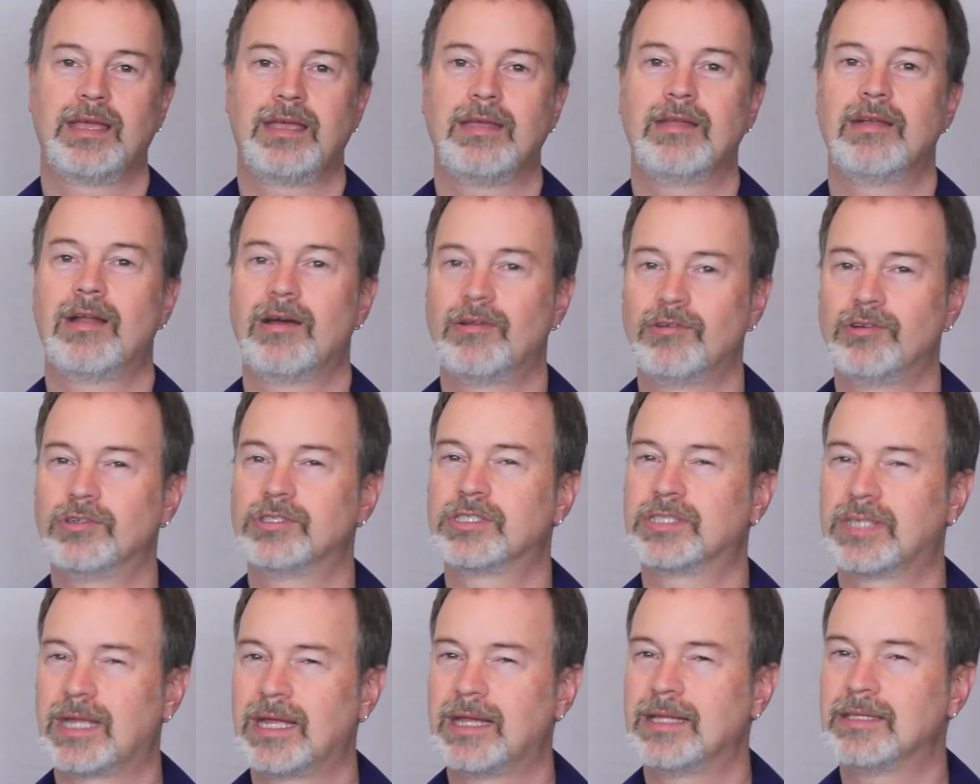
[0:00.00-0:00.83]
It
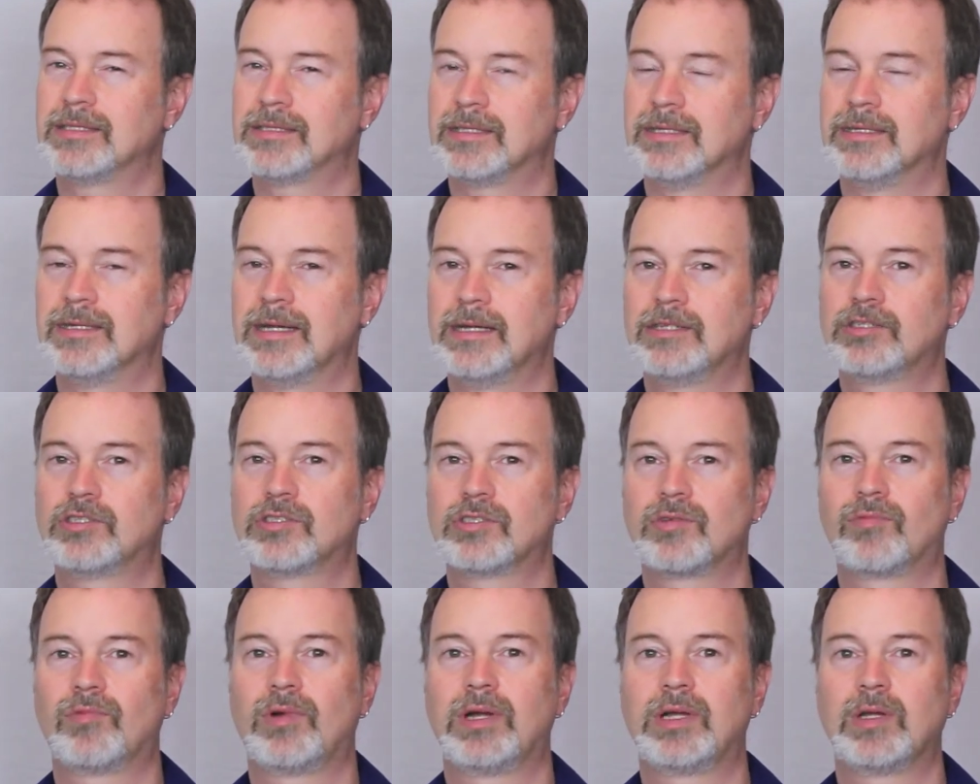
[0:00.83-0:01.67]
understands the
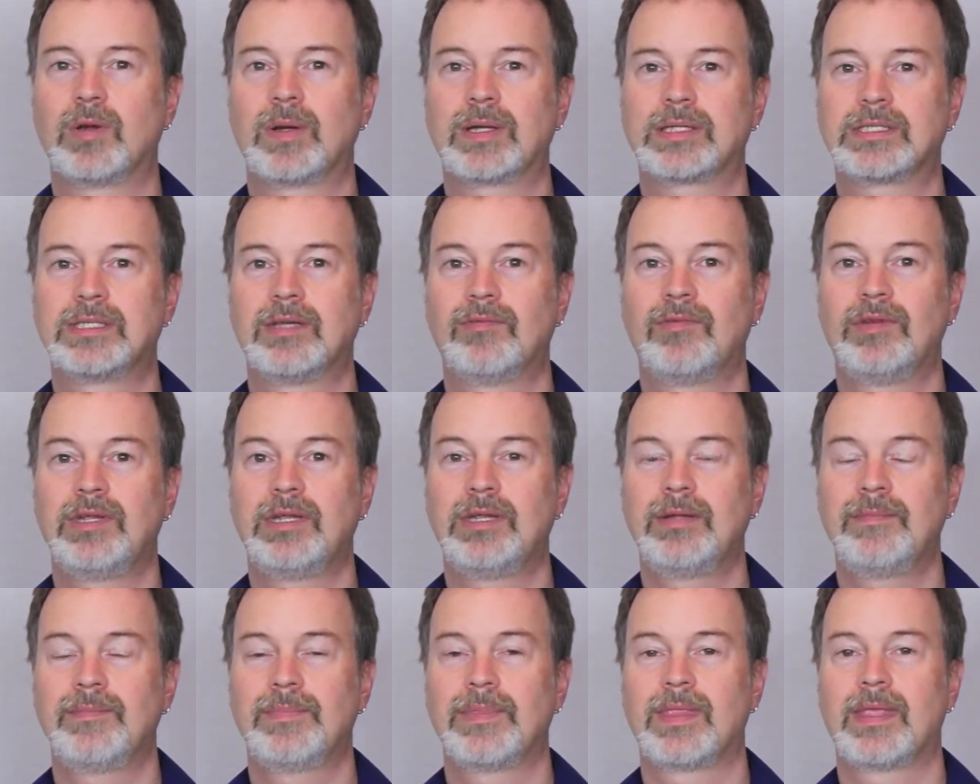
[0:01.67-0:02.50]
dangers of
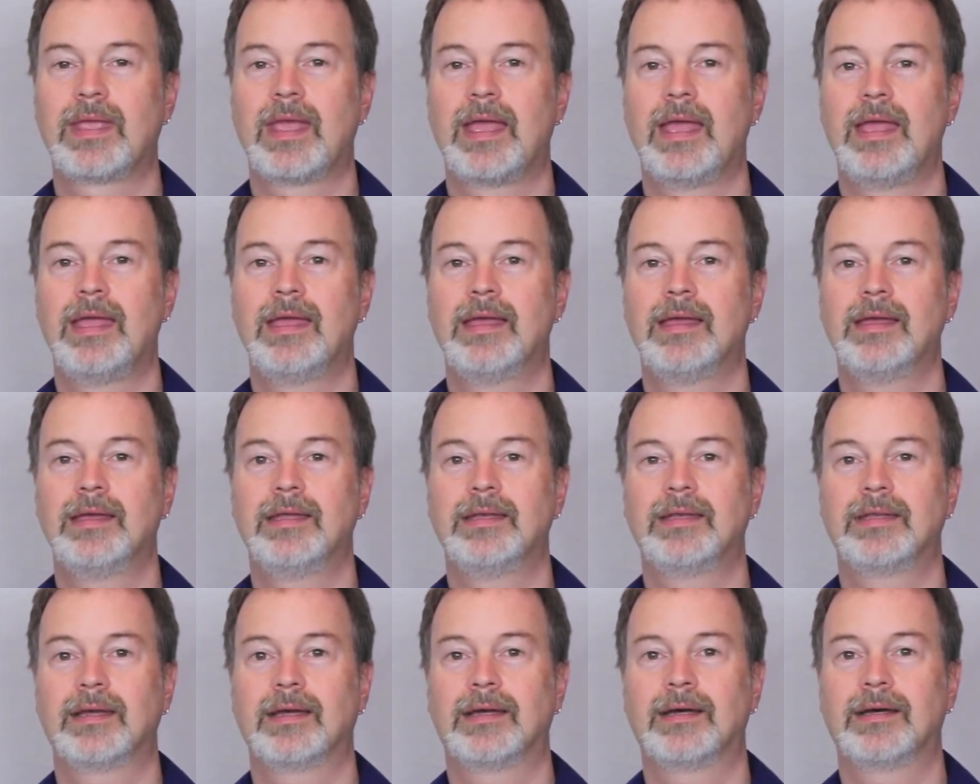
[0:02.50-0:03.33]
radioactivity.
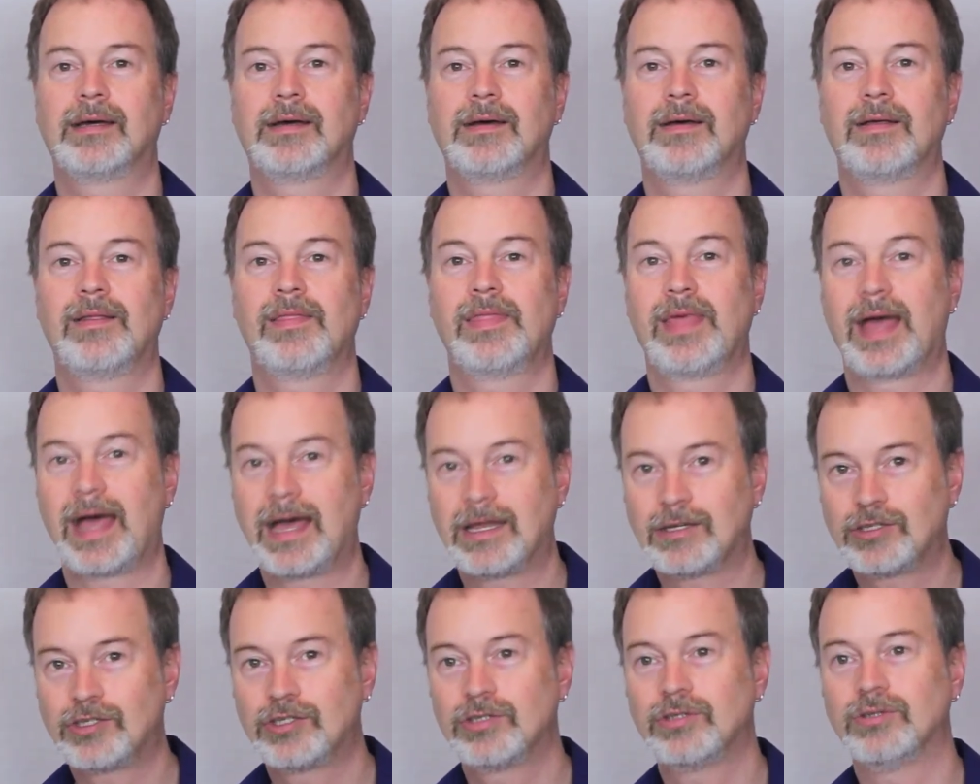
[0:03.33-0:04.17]
And
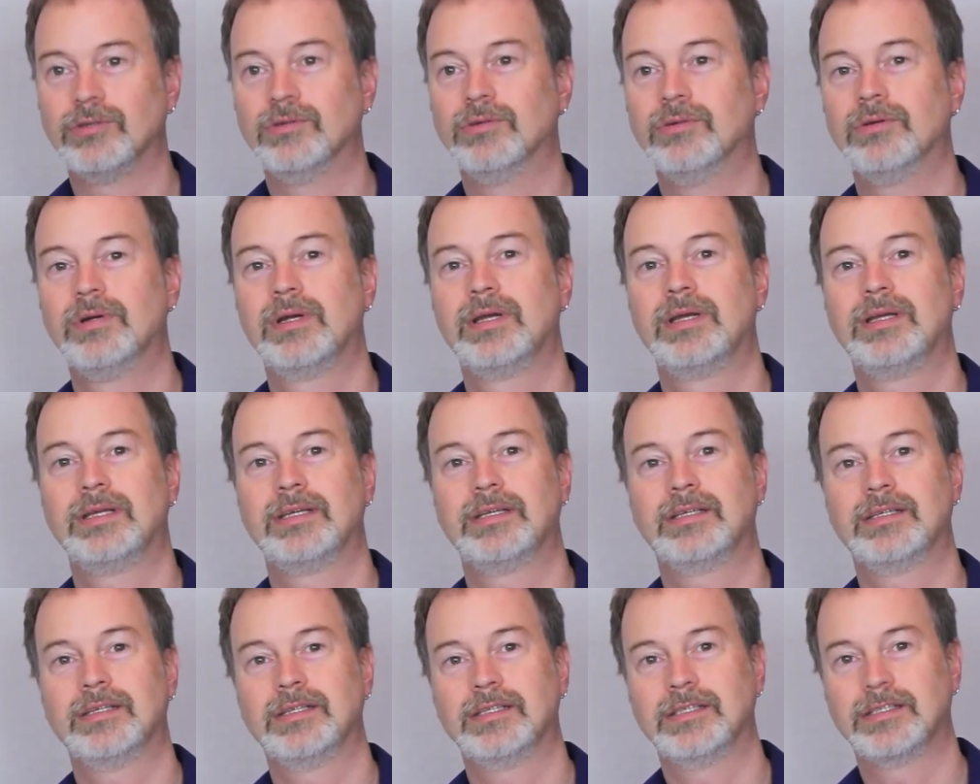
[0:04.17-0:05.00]
that, too,
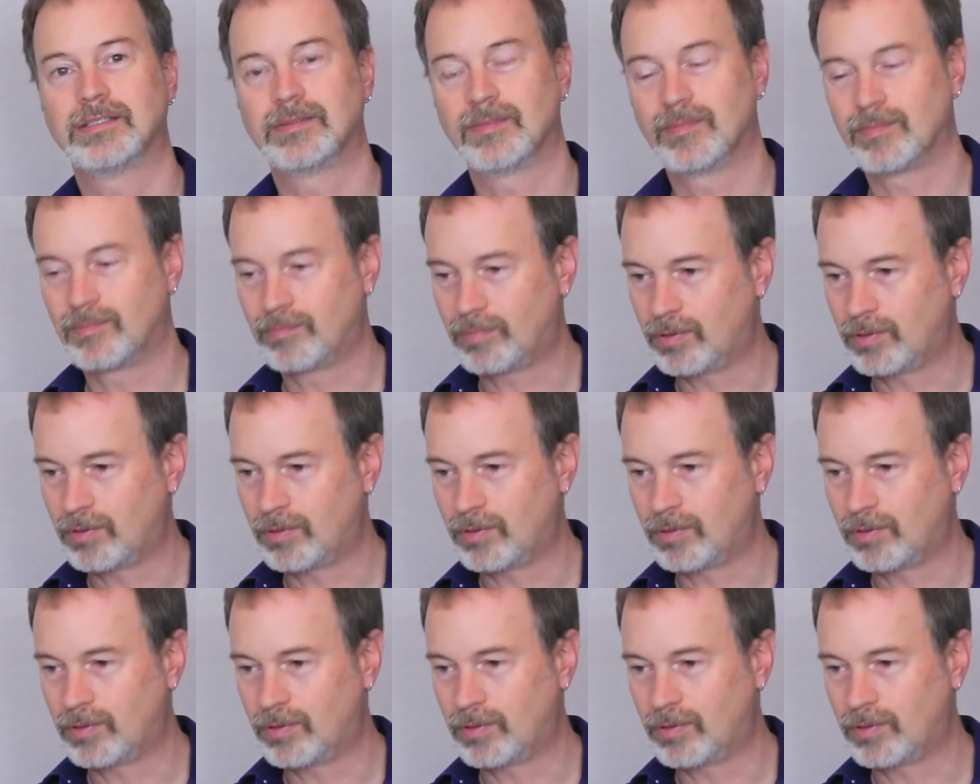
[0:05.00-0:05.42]
is